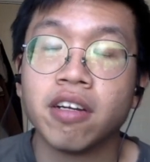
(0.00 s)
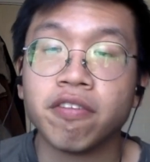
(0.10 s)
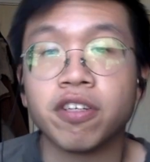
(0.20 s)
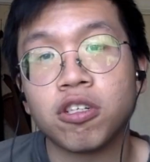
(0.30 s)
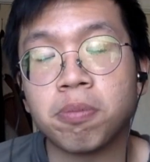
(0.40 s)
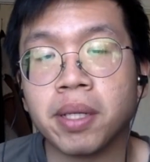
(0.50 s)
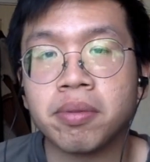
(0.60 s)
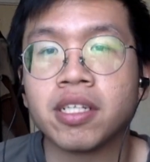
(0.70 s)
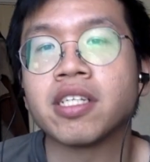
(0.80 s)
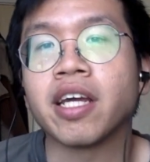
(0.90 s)
for you to be able
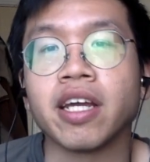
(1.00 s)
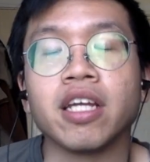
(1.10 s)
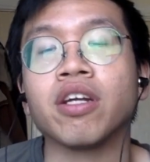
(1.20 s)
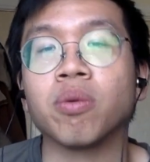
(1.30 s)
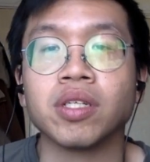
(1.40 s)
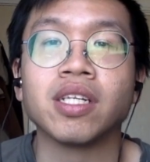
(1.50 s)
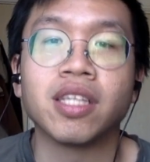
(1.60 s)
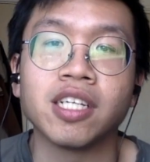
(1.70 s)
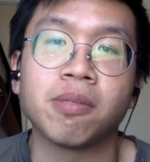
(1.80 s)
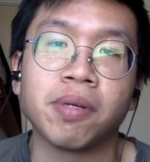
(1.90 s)
to say, it was in
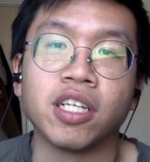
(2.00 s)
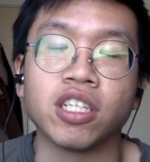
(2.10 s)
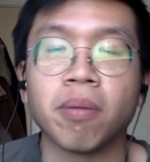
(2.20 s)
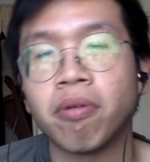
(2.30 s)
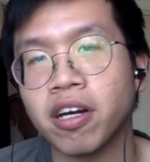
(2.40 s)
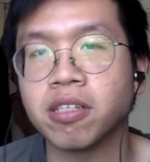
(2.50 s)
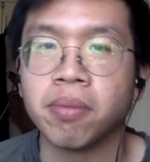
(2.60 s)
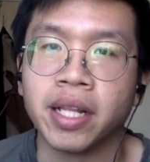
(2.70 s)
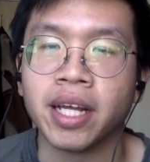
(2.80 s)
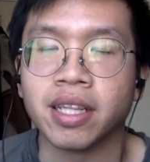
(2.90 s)
this speech
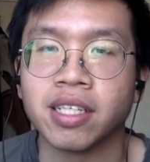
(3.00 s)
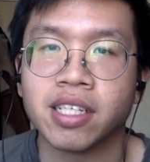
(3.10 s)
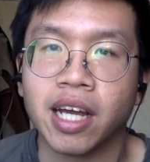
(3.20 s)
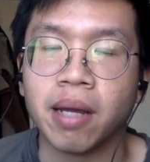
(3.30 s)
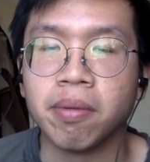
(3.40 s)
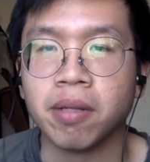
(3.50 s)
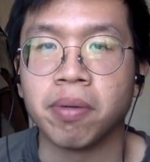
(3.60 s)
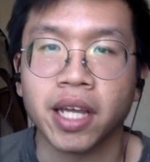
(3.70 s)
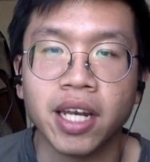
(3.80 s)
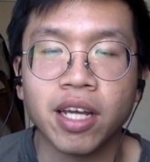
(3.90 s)
approximately at this time in the
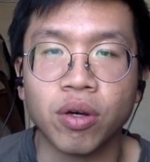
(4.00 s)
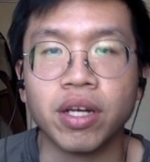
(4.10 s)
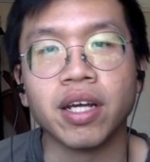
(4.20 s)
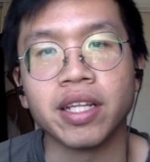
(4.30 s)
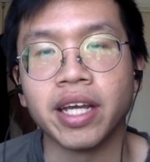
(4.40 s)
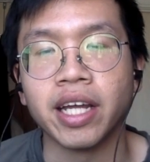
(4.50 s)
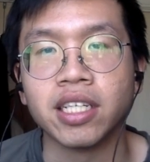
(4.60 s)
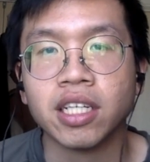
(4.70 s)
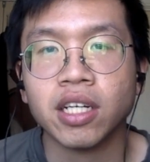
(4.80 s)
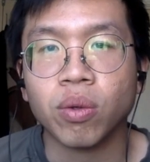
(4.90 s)
beginning or near the end
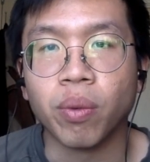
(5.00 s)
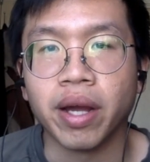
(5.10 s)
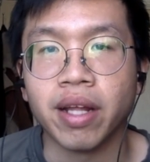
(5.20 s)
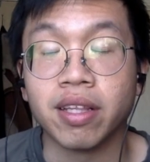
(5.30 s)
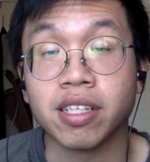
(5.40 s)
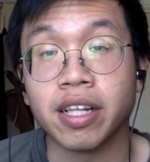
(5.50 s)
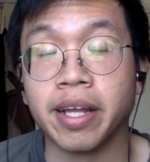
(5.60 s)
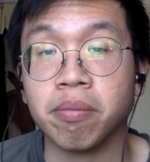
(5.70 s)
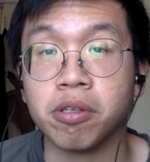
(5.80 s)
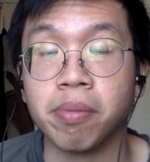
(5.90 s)
where this
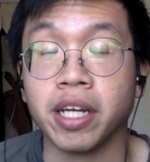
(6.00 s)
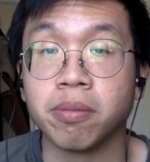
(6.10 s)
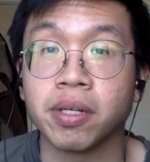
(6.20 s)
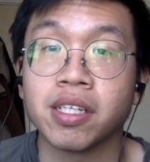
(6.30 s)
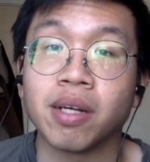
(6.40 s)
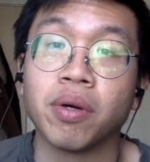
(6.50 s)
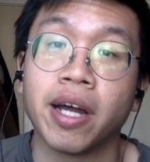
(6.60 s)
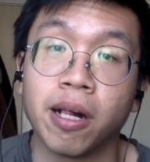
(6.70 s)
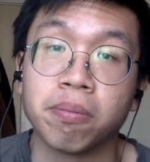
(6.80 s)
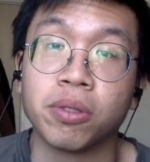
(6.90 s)
claim was made, because that will
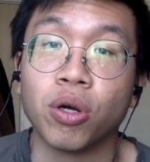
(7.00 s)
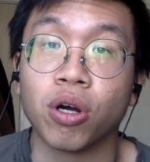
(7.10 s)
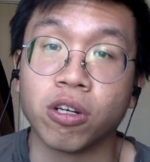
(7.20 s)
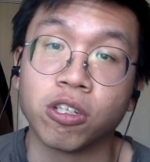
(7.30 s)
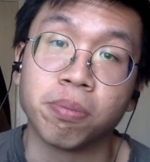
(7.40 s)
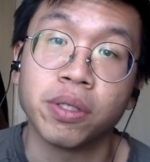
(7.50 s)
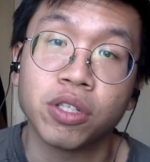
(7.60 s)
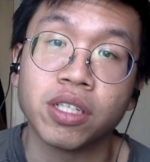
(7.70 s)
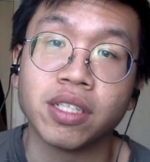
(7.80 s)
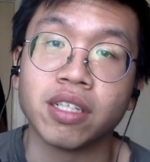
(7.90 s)
help your
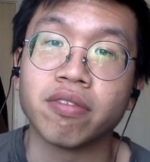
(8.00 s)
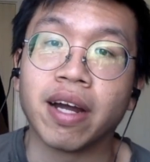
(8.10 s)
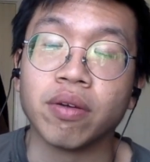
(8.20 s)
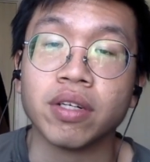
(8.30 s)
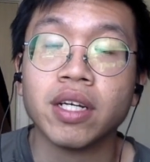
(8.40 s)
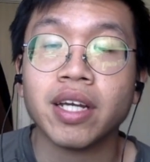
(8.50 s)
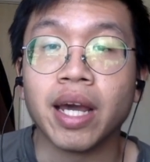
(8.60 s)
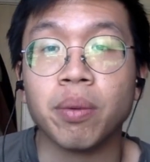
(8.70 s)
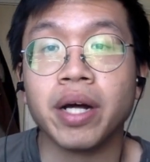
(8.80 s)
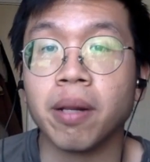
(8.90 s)
contributions in the round
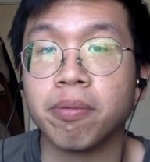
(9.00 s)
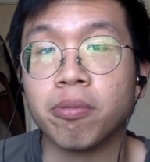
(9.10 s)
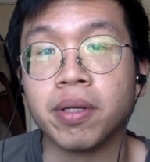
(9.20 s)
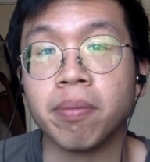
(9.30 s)
and will help you be a